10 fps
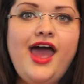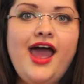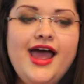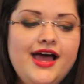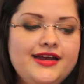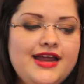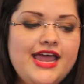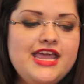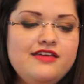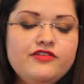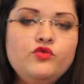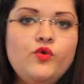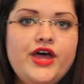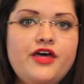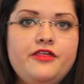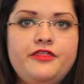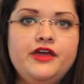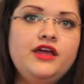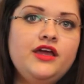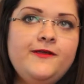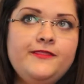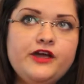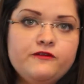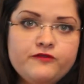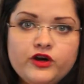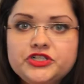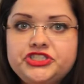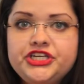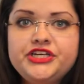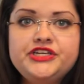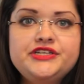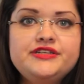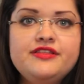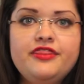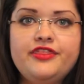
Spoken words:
And even with the conversion,